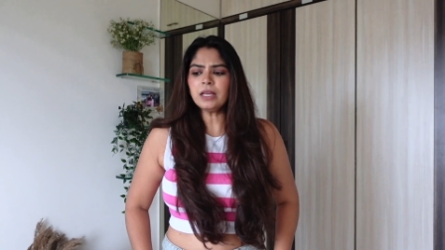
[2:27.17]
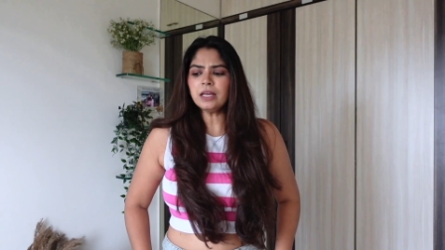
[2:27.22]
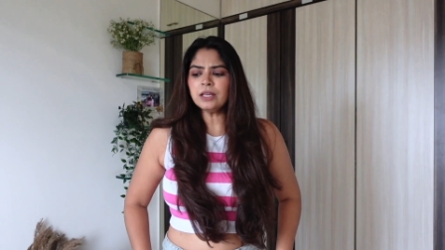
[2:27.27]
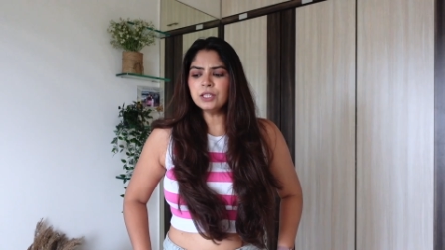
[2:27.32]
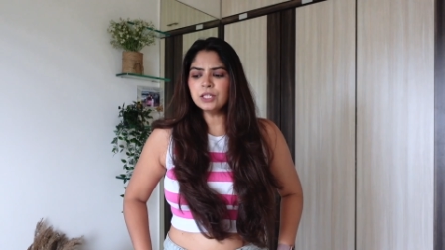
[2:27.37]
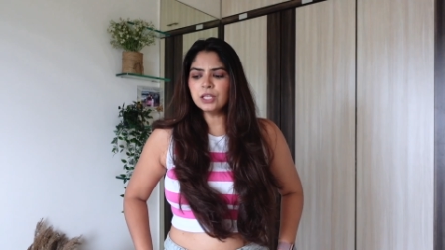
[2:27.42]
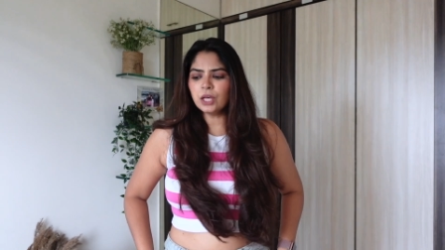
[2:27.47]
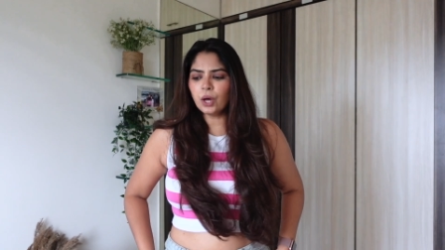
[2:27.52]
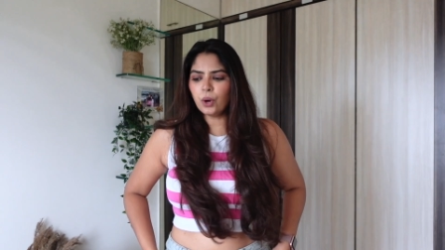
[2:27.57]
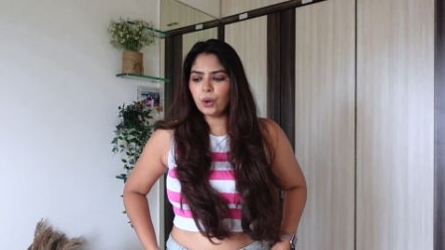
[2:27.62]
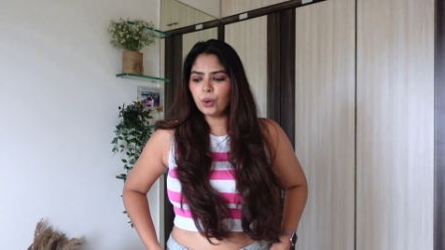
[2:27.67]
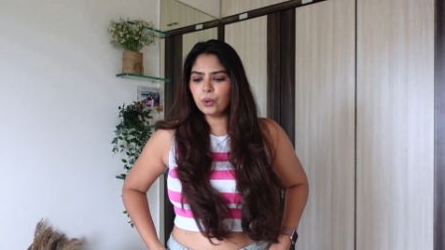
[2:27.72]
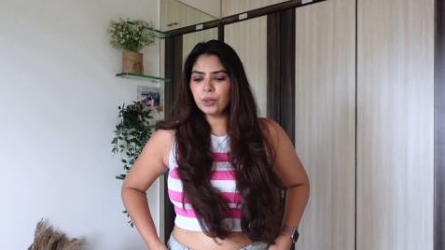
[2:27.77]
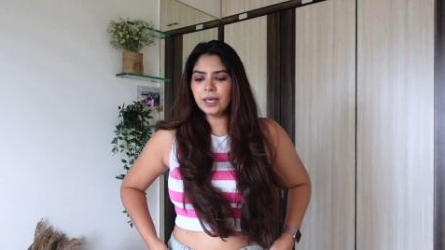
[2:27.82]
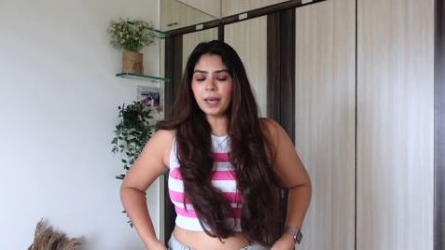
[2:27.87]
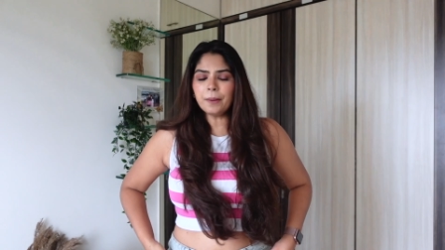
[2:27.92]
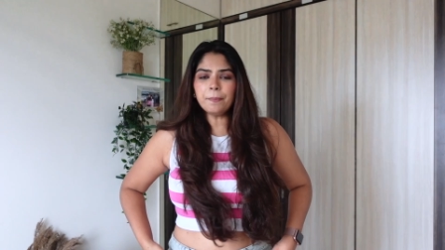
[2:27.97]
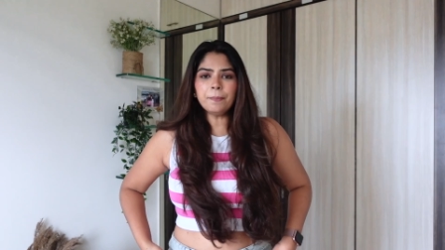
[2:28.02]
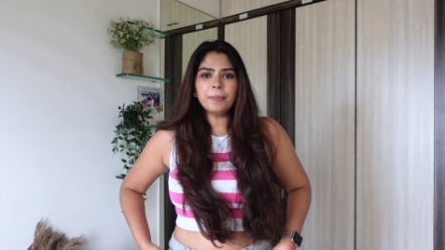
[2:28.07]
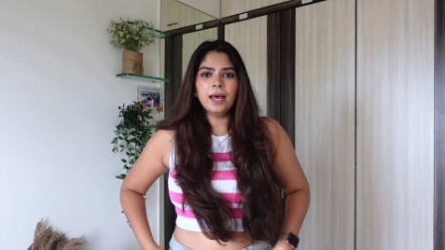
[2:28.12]
So
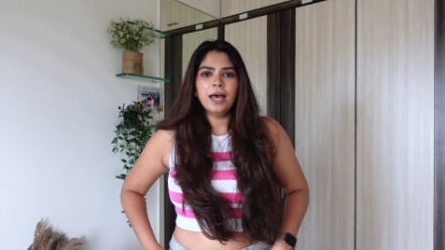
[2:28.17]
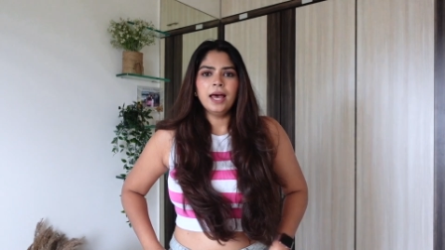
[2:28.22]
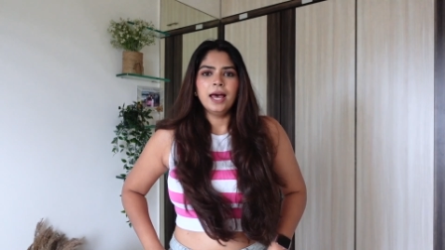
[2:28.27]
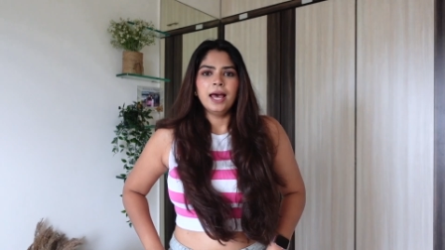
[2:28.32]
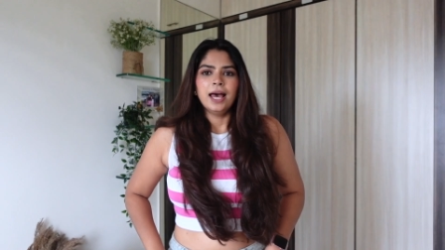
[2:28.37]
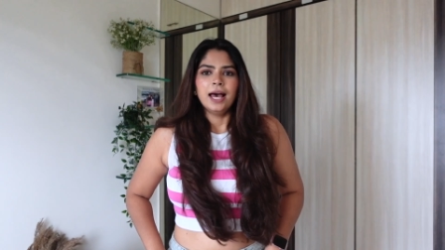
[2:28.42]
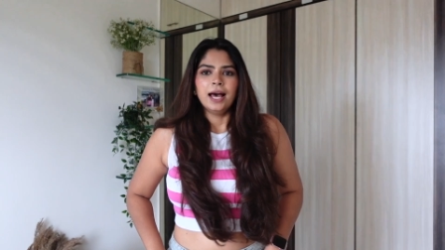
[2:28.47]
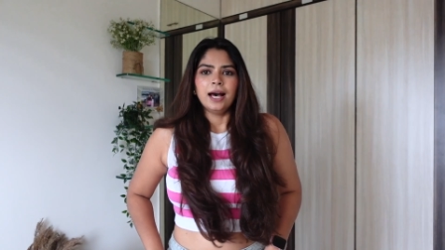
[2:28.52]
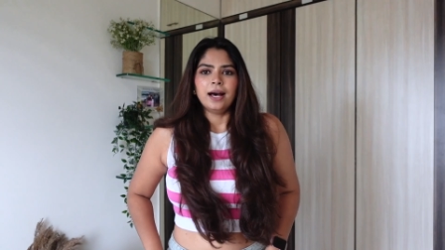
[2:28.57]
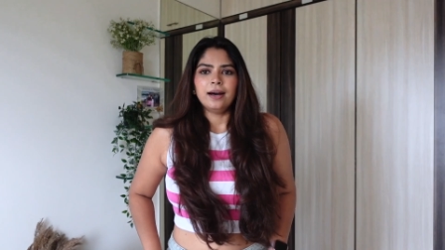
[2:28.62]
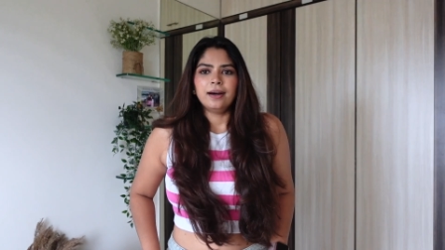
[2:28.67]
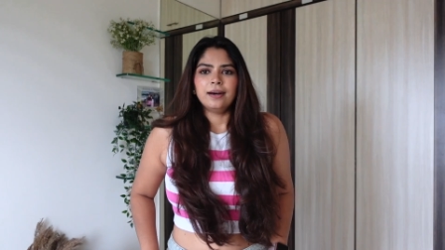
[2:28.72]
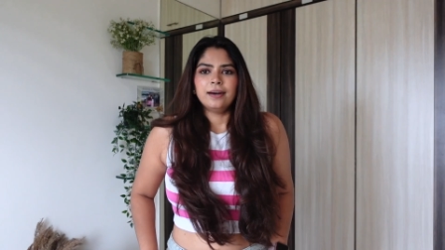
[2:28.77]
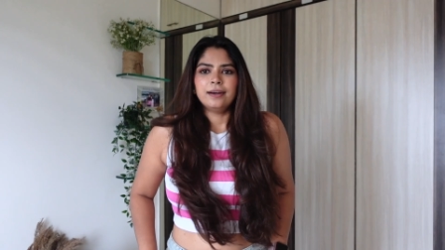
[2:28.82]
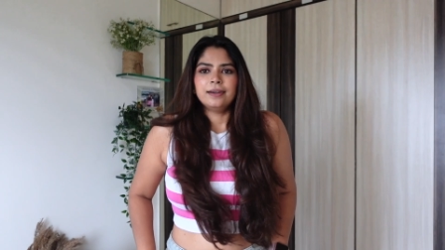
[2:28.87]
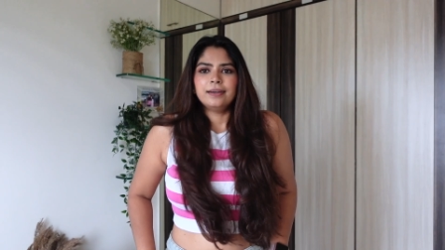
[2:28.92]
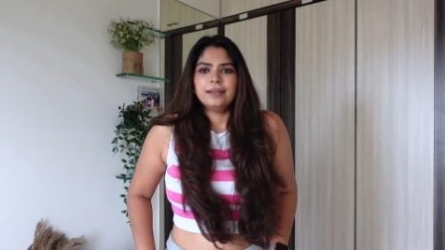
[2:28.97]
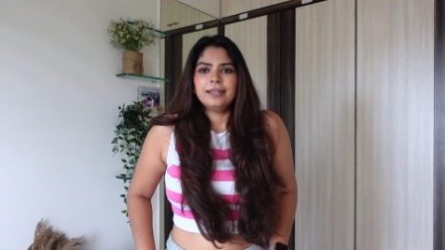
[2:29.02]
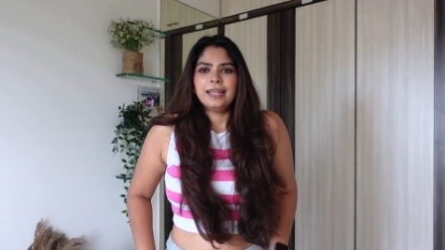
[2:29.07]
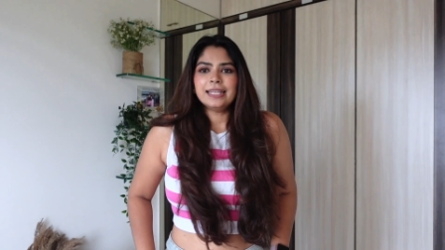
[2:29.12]
yep,
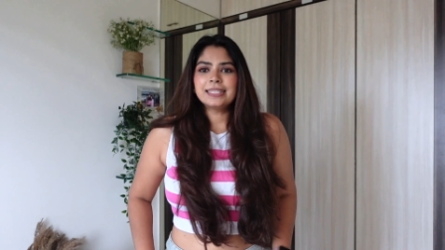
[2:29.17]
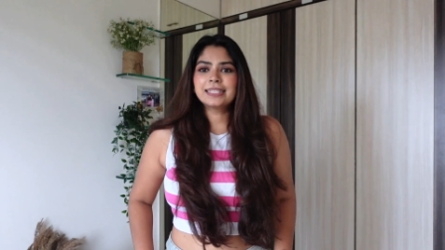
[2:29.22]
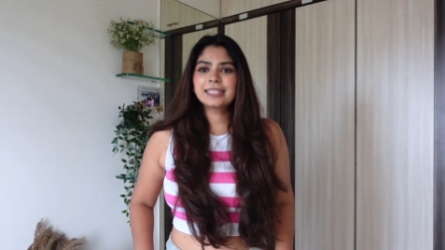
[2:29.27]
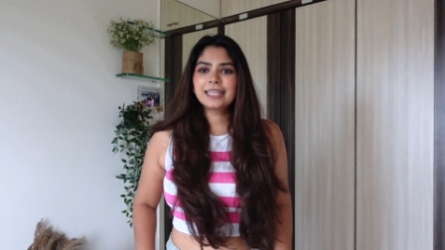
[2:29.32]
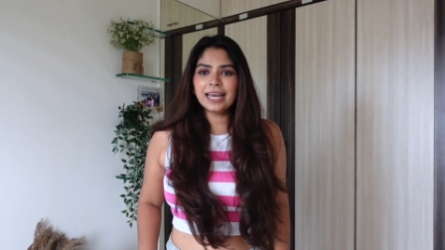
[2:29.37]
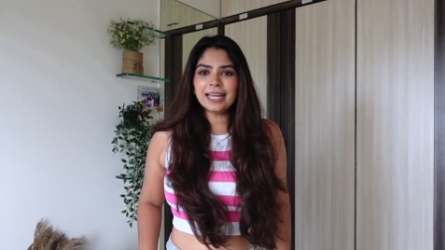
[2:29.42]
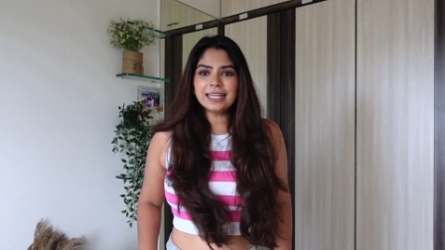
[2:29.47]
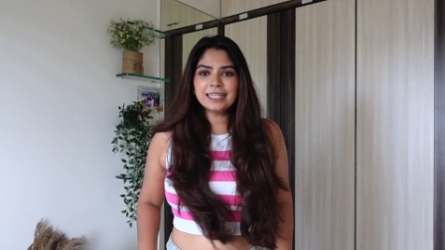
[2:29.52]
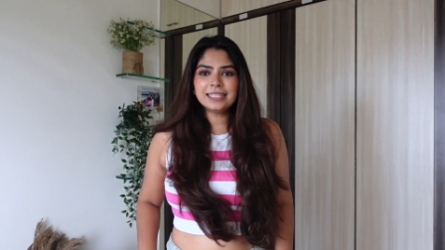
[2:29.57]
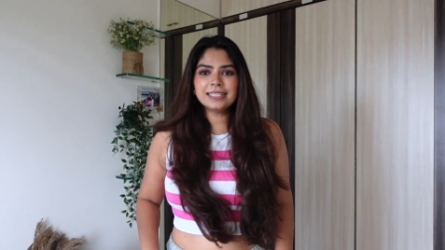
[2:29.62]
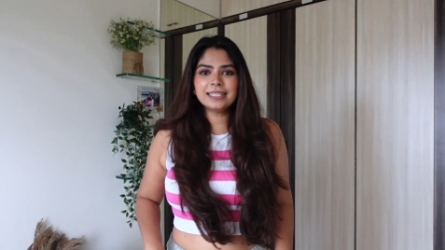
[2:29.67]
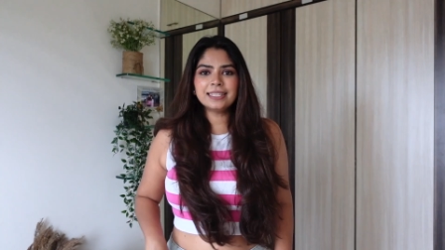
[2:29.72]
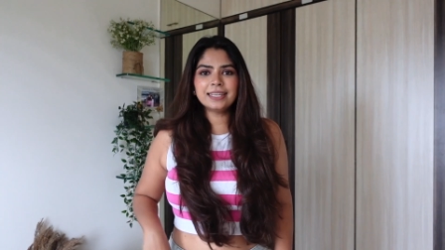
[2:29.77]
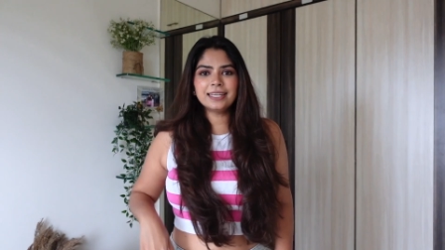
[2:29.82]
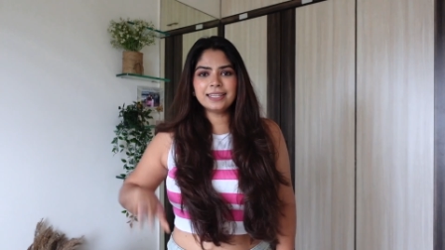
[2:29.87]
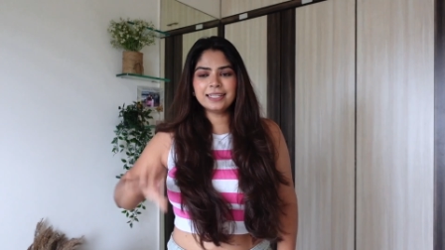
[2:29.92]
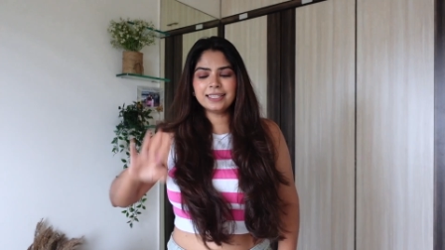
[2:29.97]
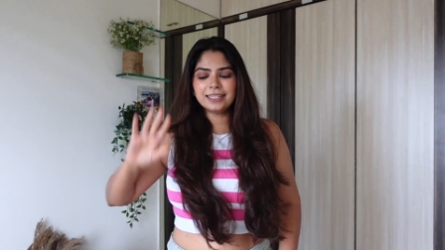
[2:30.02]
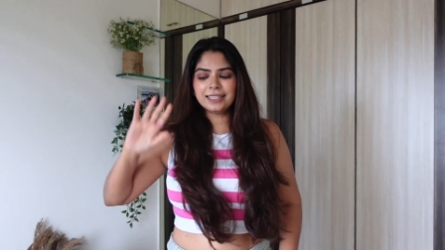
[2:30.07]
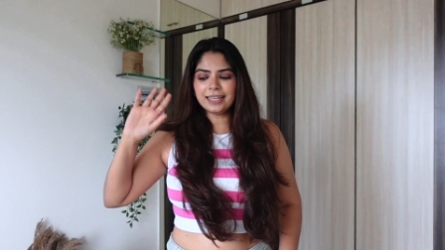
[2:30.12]
let's get
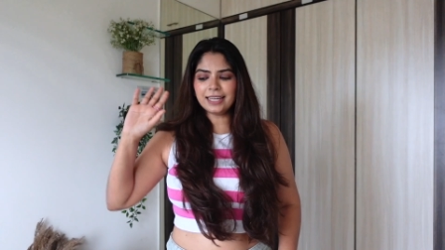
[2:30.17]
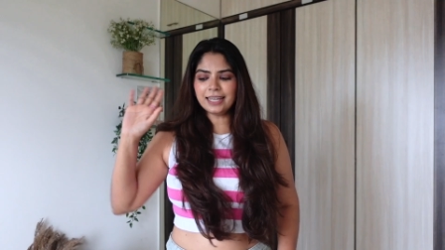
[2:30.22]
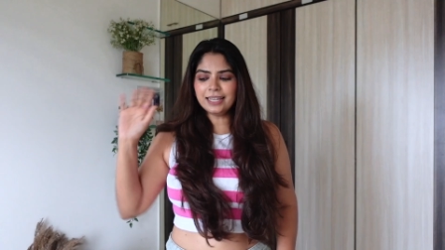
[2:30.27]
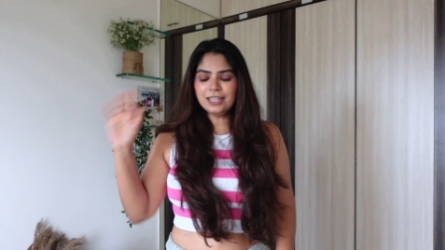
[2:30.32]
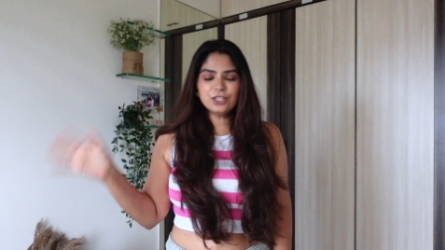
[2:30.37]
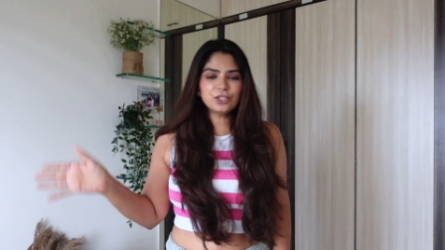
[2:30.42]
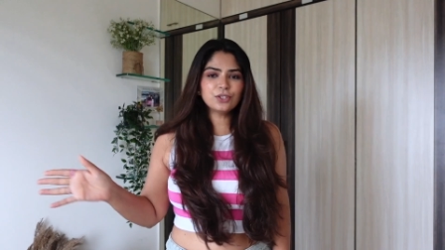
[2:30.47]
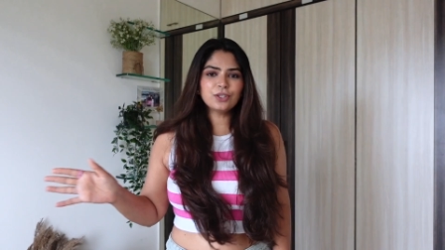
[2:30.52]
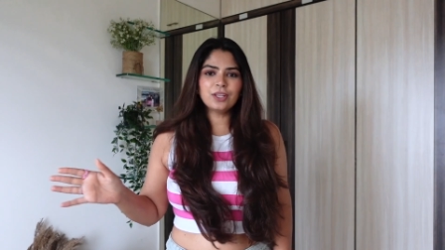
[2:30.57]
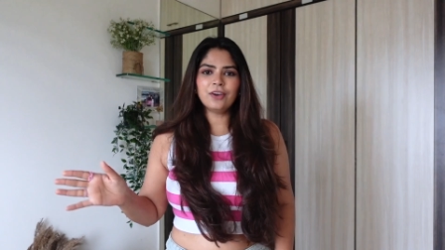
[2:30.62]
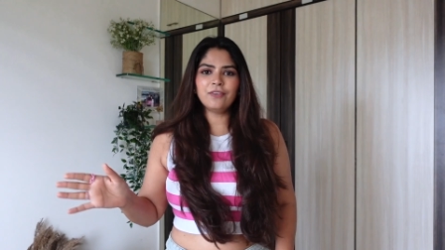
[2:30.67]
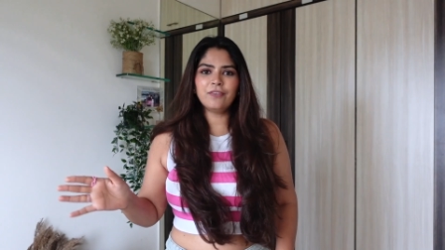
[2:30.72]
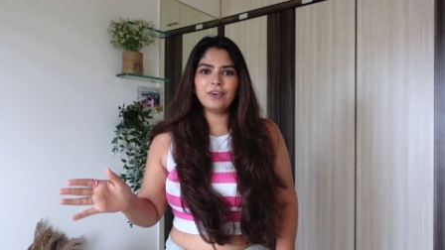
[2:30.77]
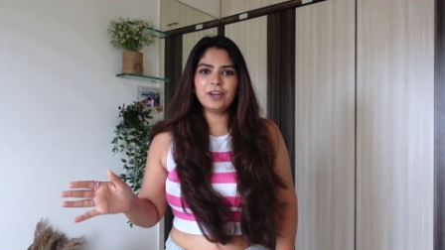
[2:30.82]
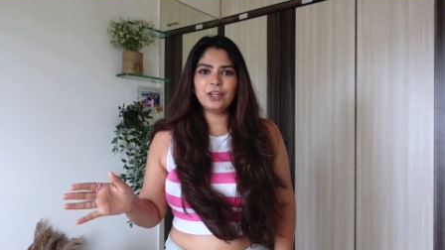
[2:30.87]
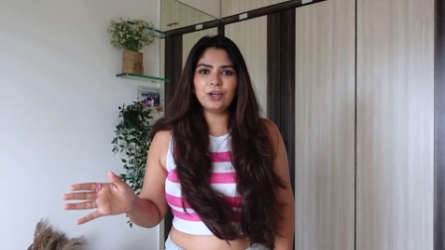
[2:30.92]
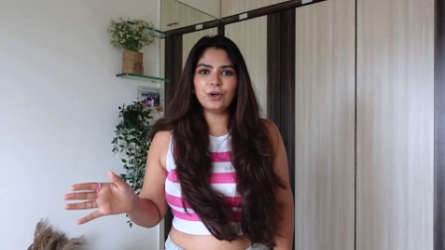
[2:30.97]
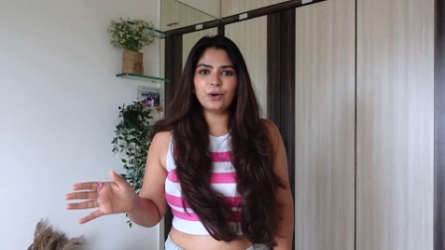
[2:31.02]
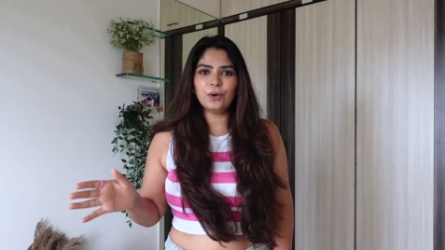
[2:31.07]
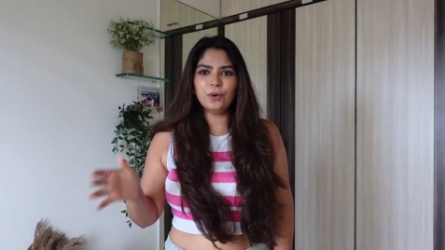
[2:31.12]
into the
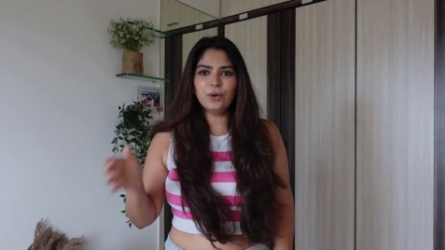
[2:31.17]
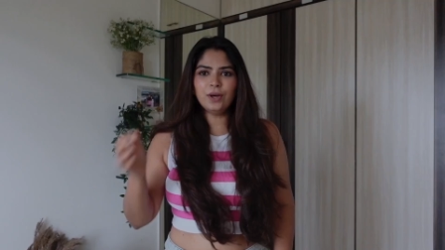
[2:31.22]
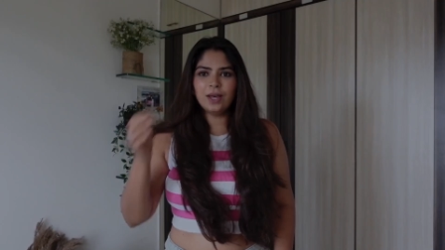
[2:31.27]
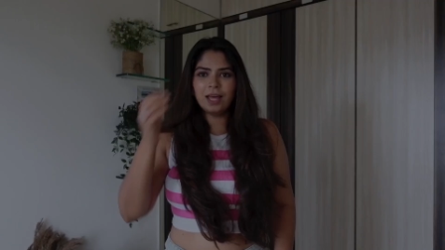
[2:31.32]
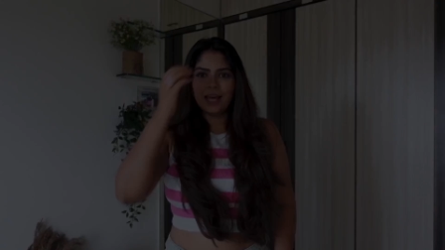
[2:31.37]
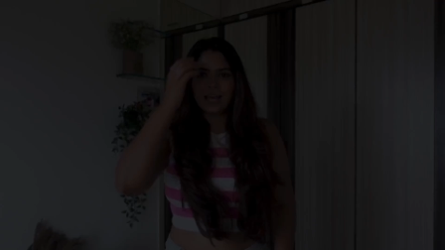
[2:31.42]
video.